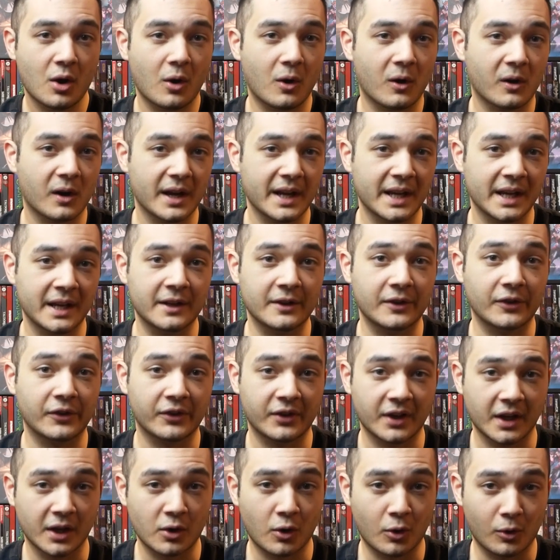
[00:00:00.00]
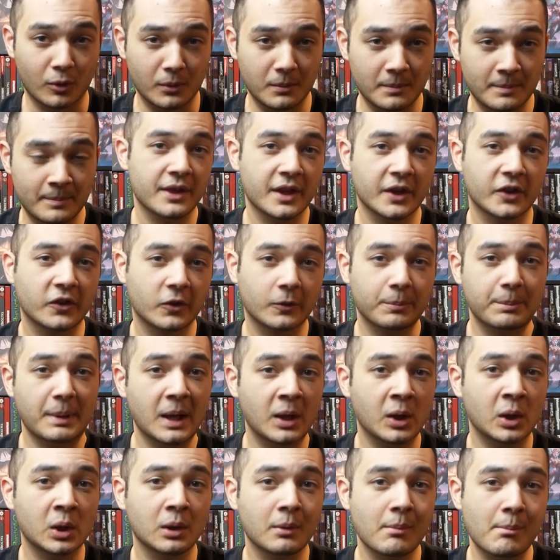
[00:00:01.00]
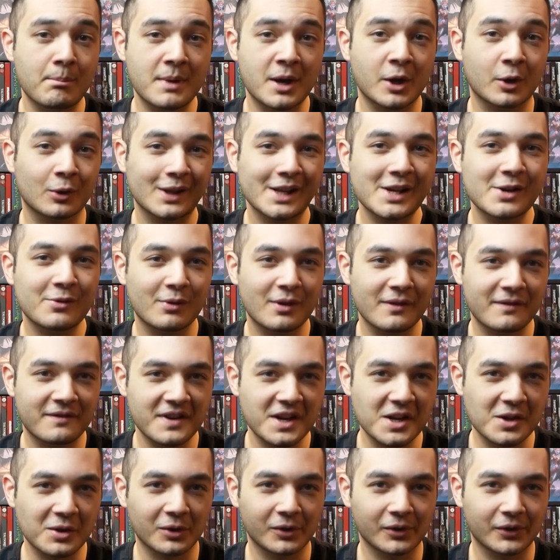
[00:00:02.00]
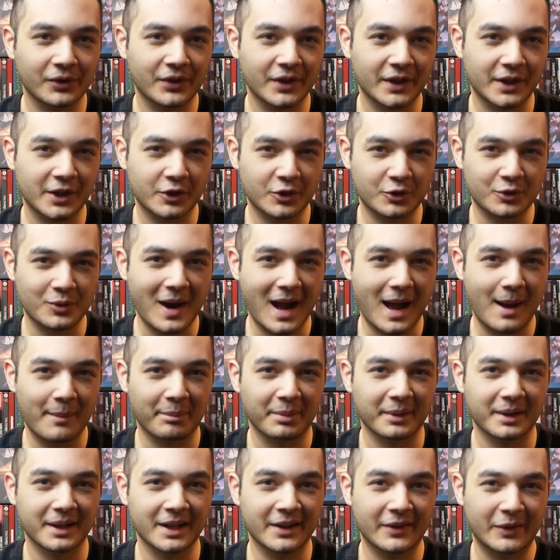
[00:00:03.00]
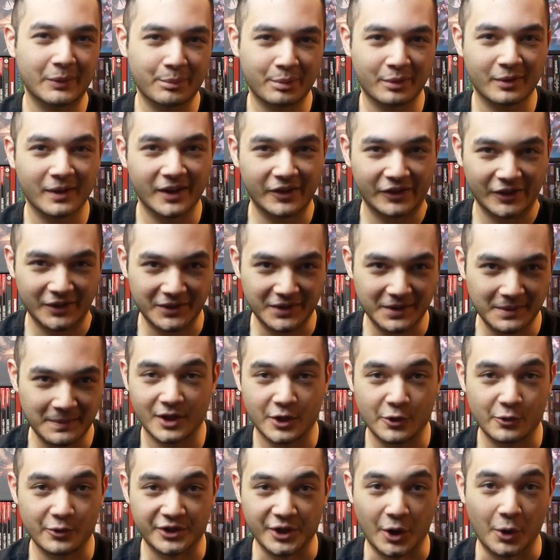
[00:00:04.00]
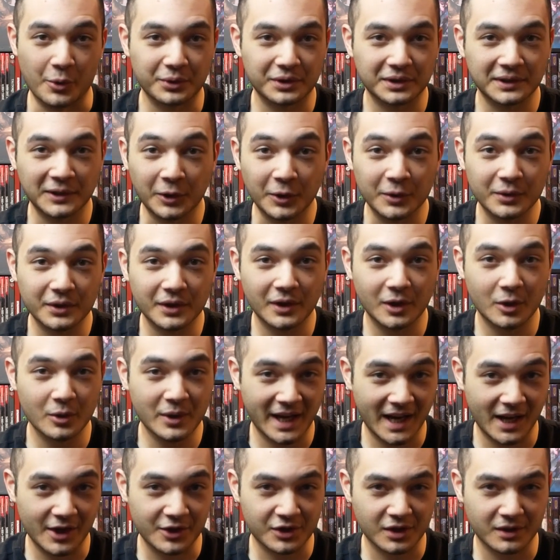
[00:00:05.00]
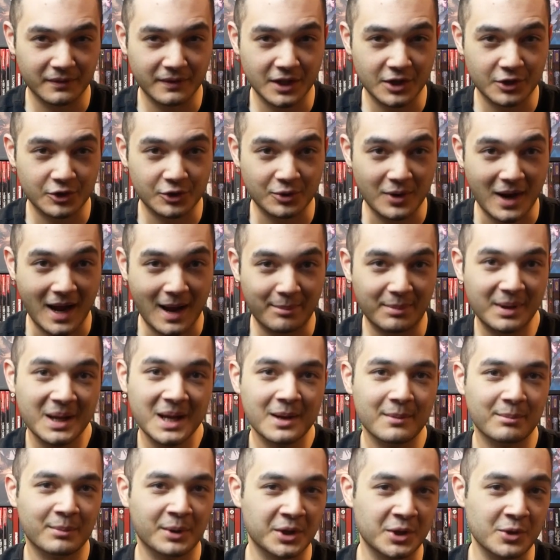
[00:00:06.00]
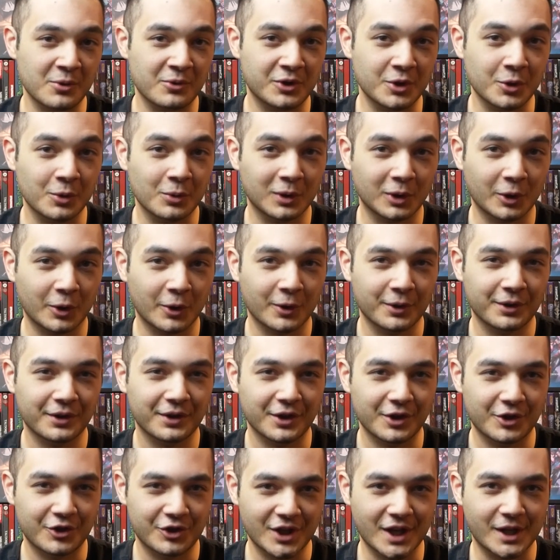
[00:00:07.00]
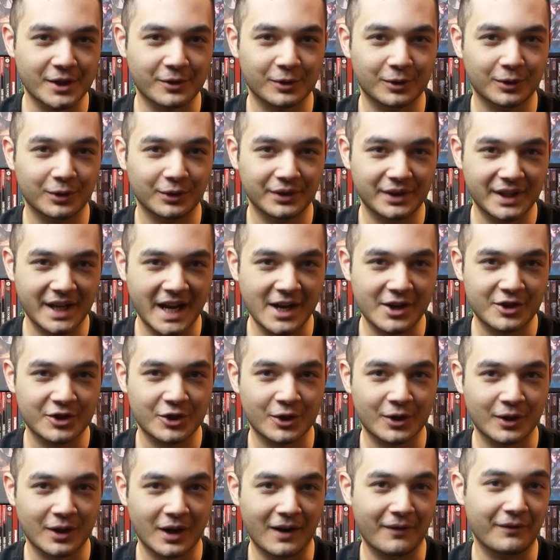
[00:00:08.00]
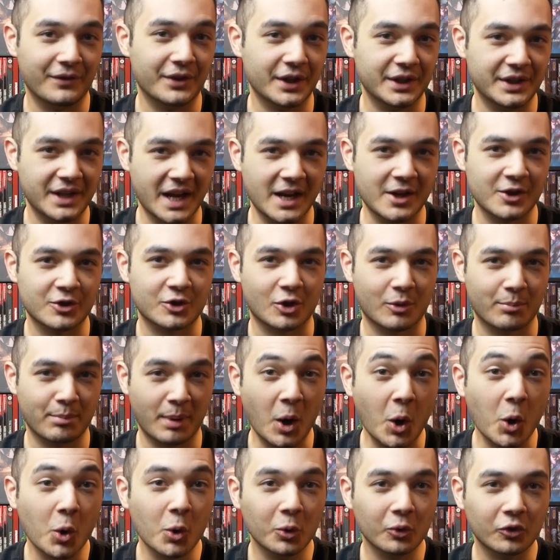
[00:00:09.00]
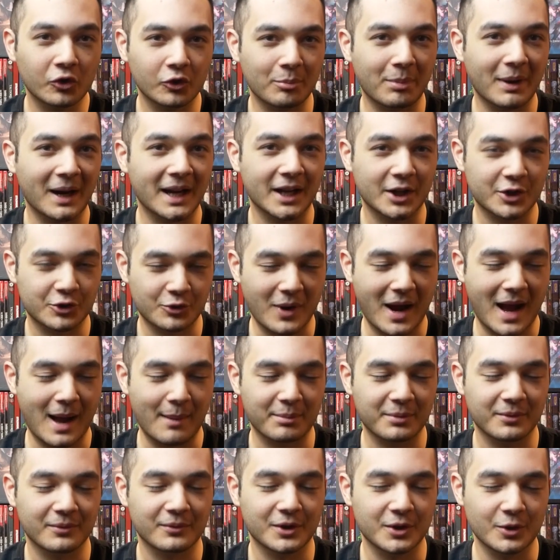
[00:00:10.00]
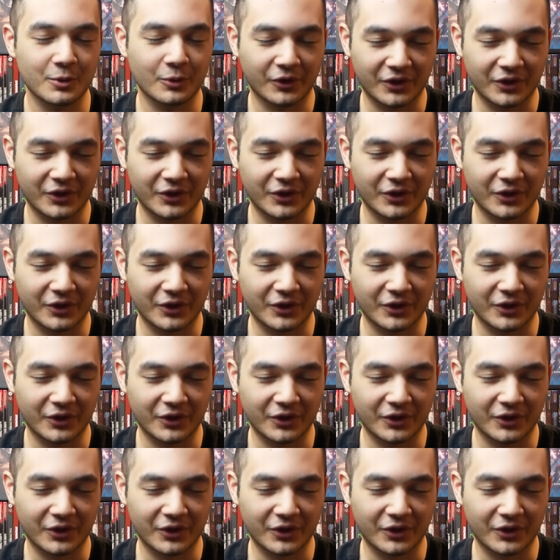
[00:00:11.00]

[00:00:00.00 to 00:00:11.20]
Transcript: or a hidden sinkhole. This spell merely reveals that a trap is present. You don't learn the location of each trap, but you do learn the general nature of the danger posed by a trap you